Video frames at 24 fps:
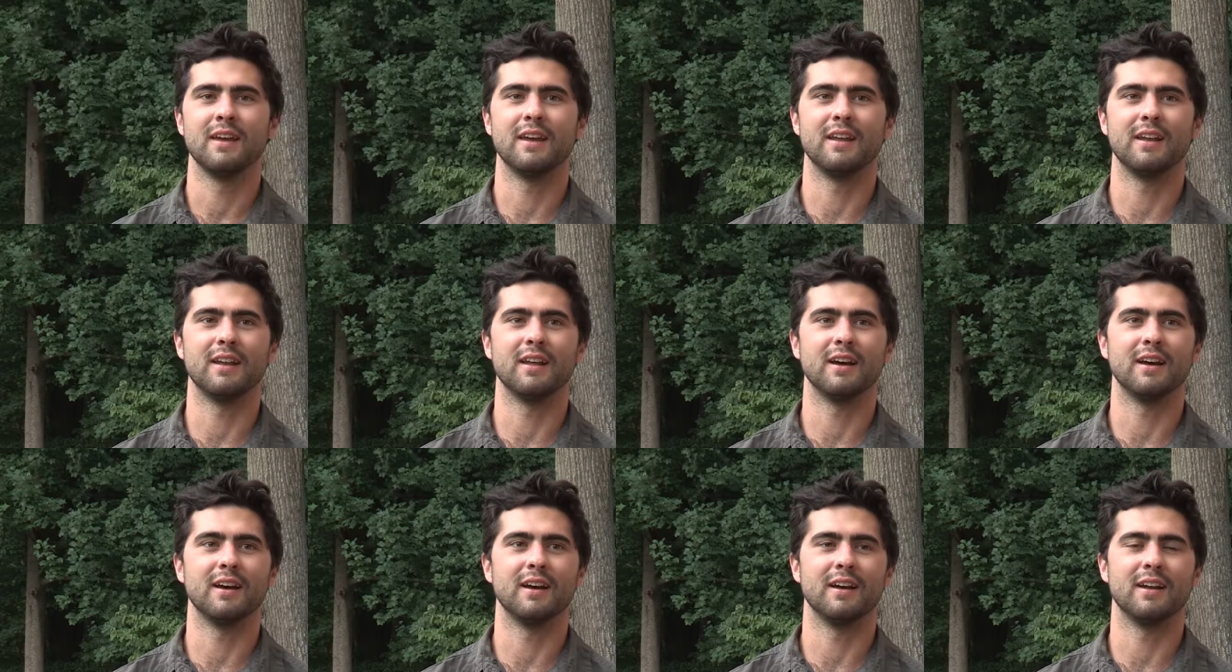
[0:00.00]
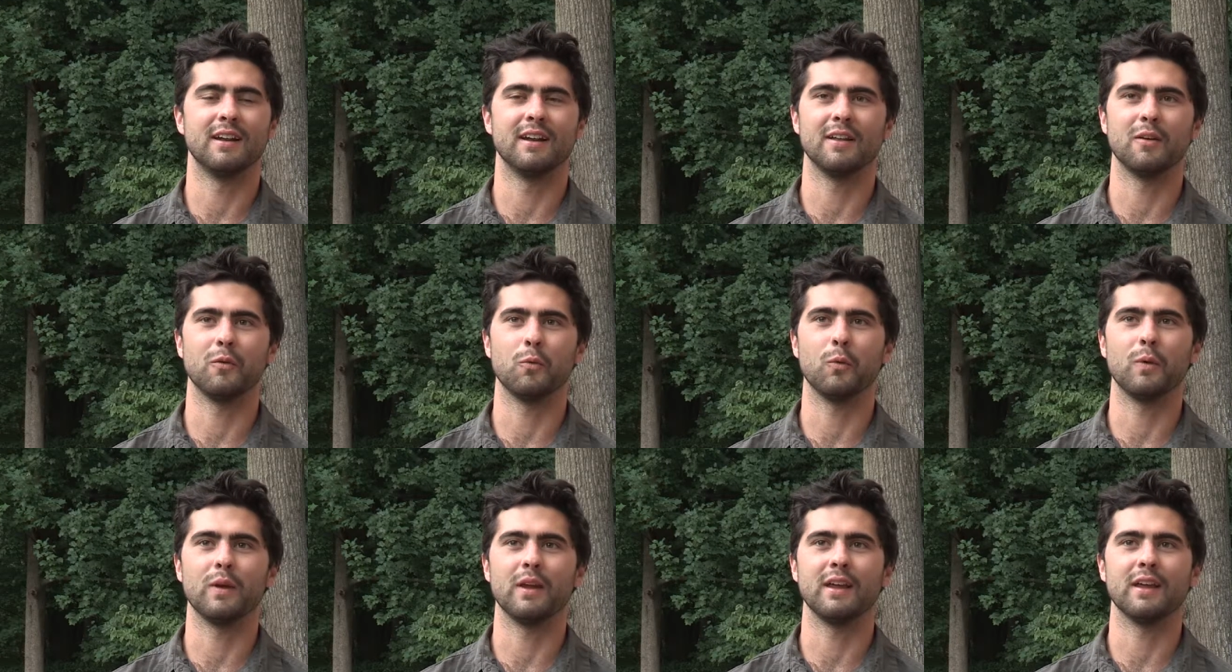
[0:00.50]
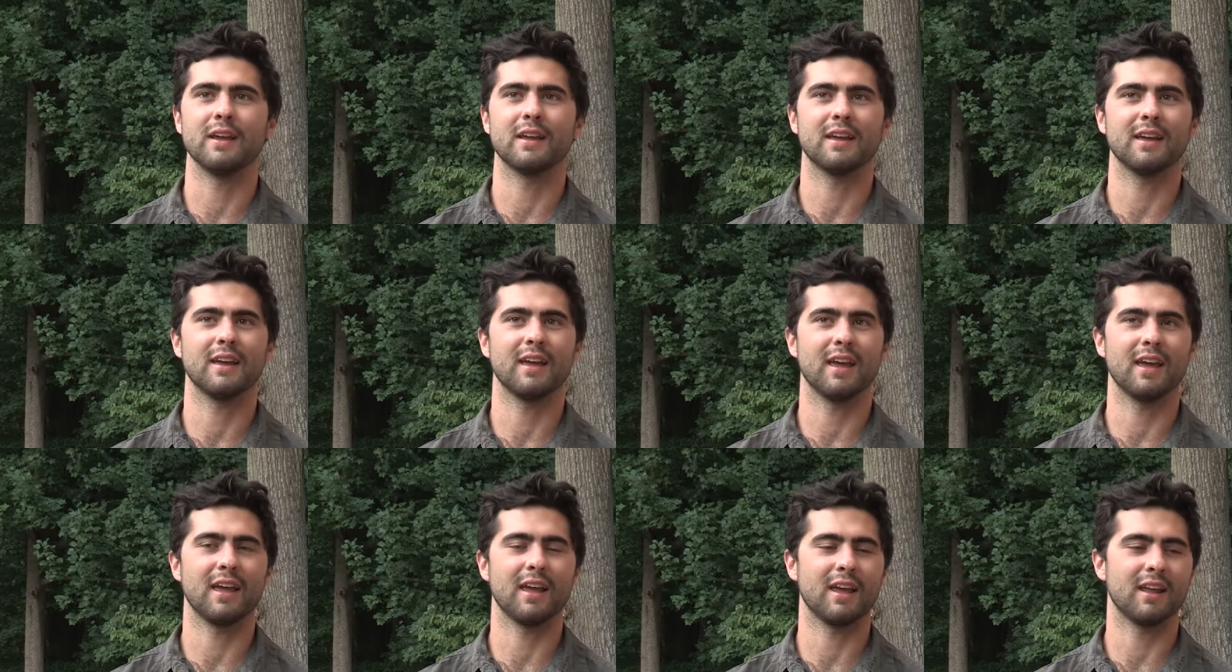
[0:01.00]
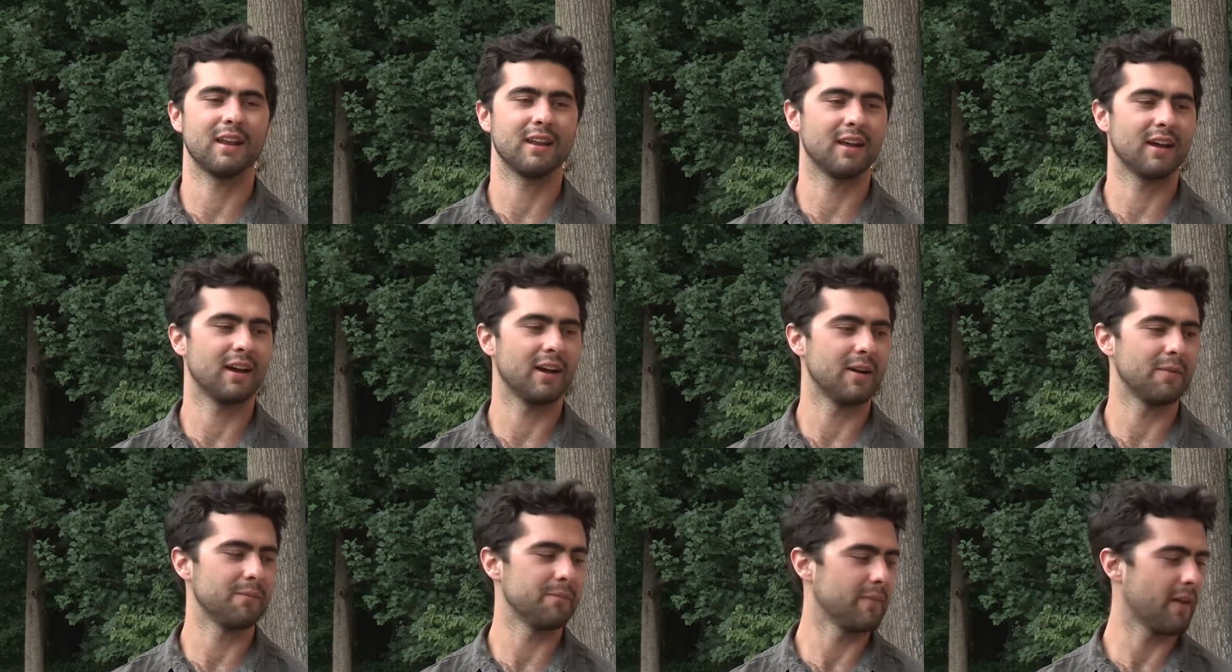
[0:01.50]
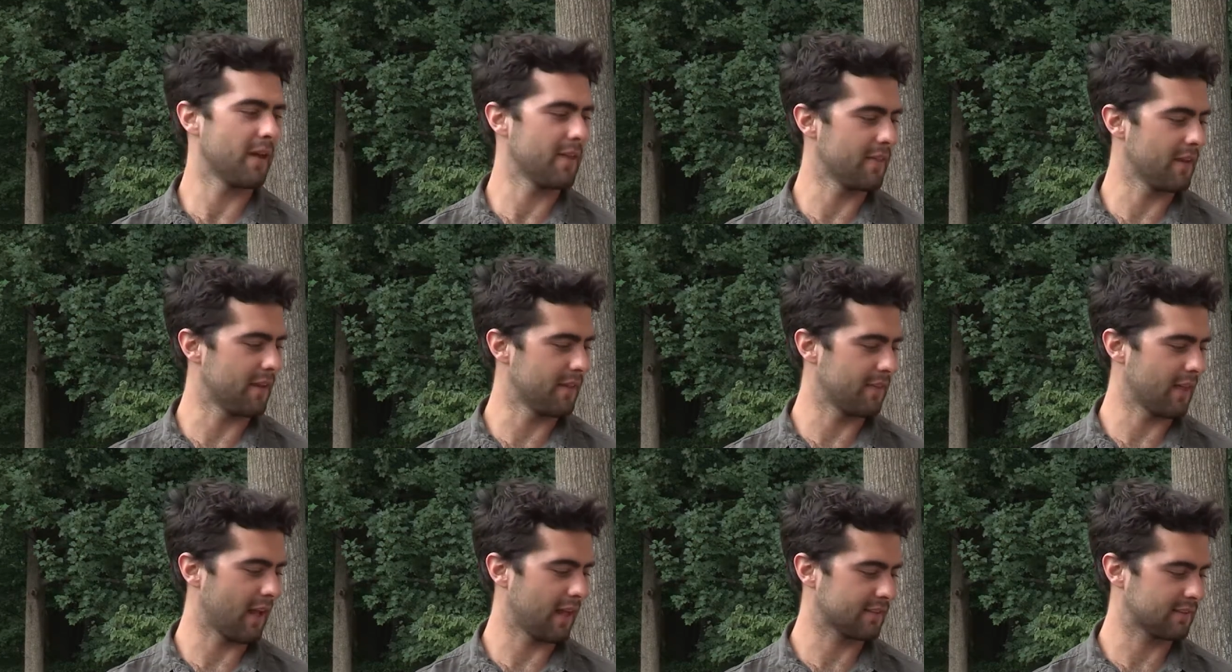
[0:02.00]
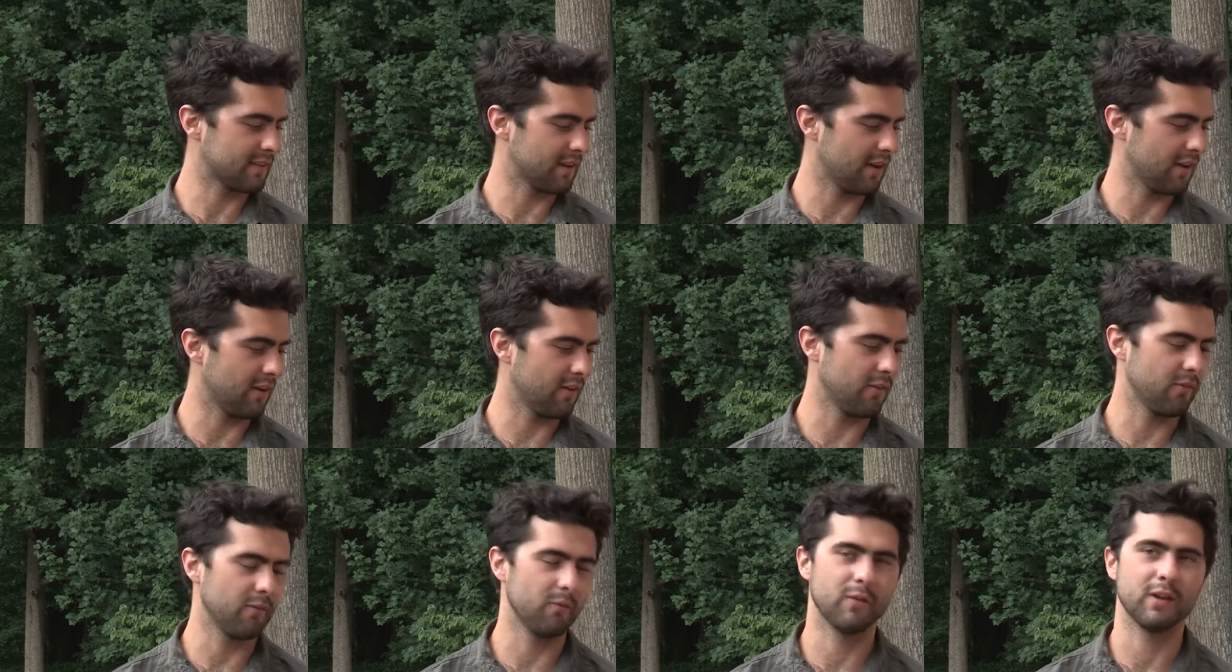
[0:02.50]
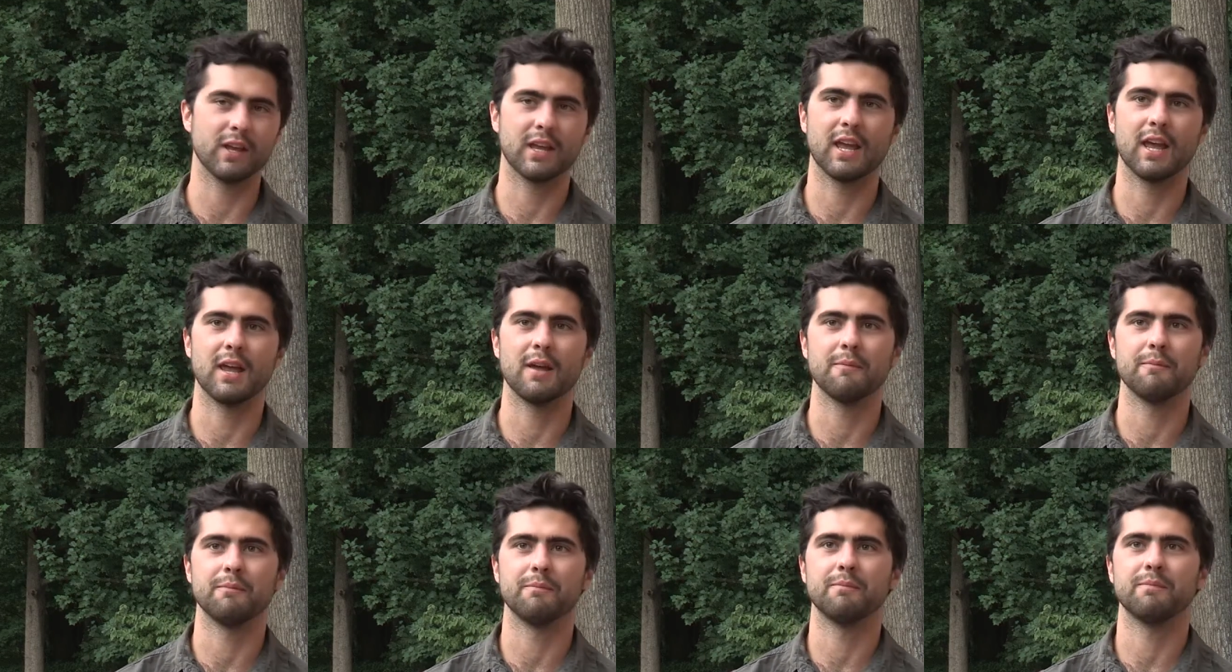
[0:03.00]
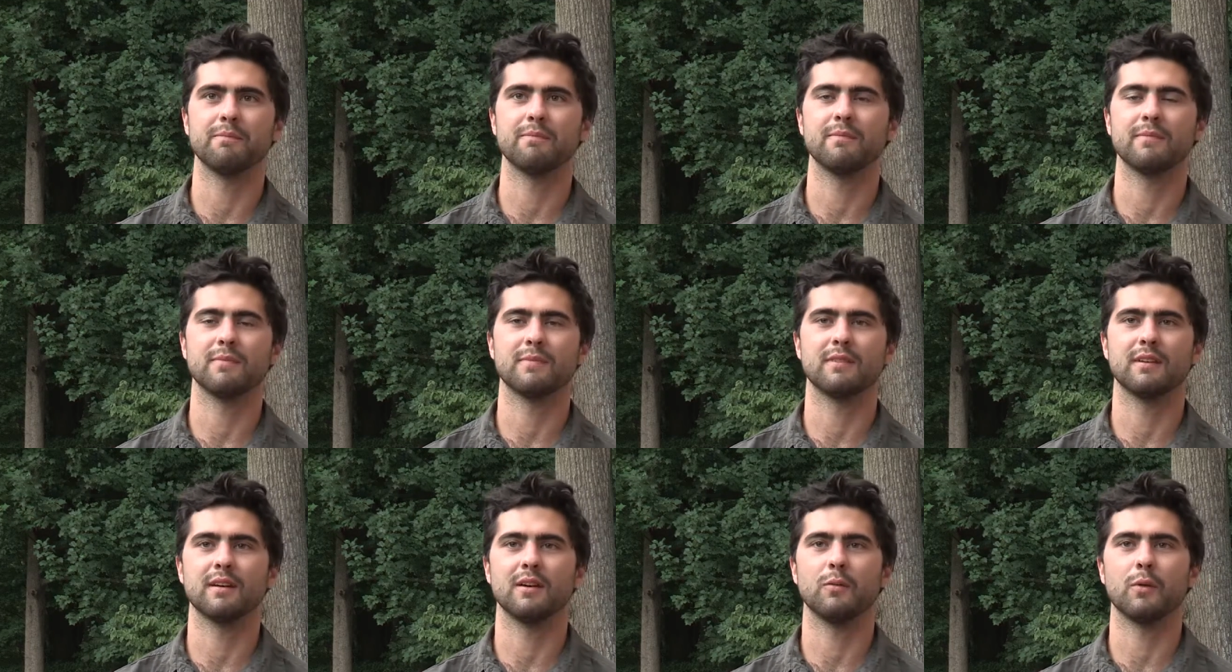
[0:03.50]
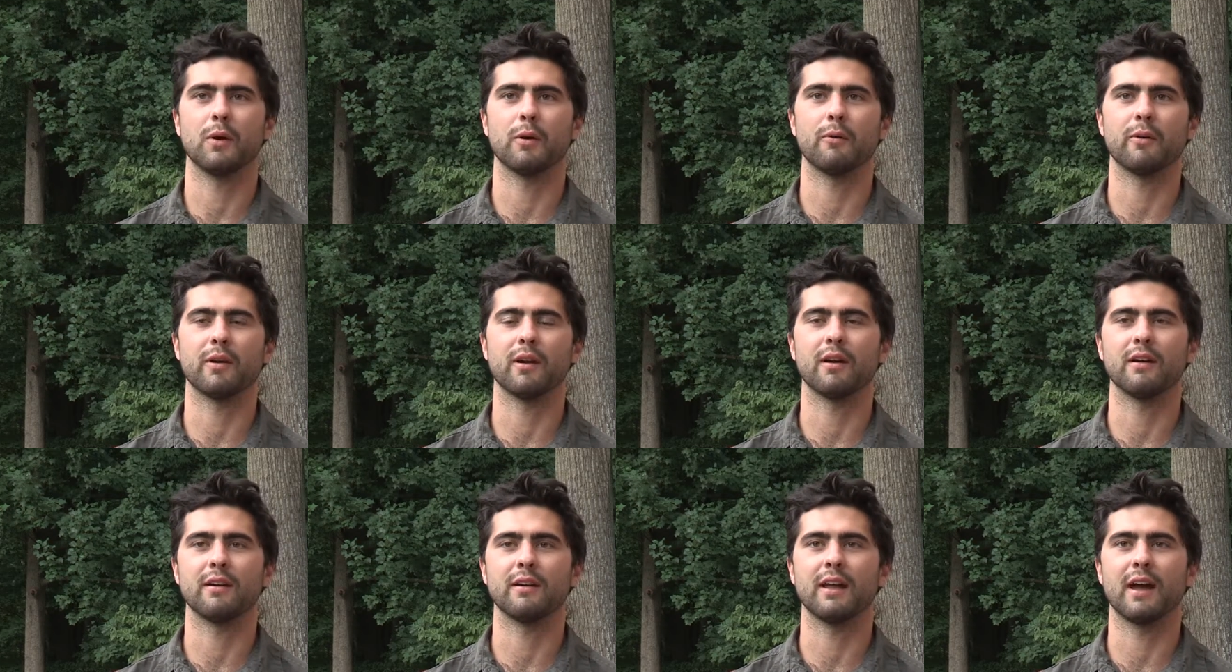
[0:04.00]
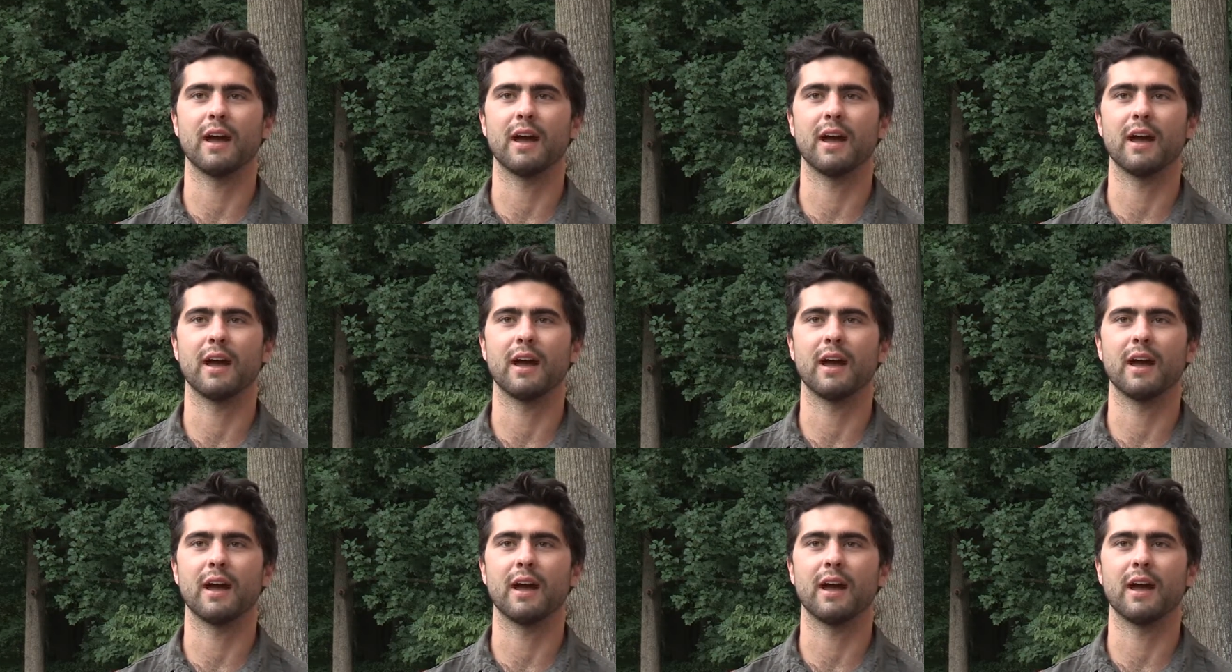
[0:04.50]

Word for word: in a, in a week, and um, and then that's how we came to where we are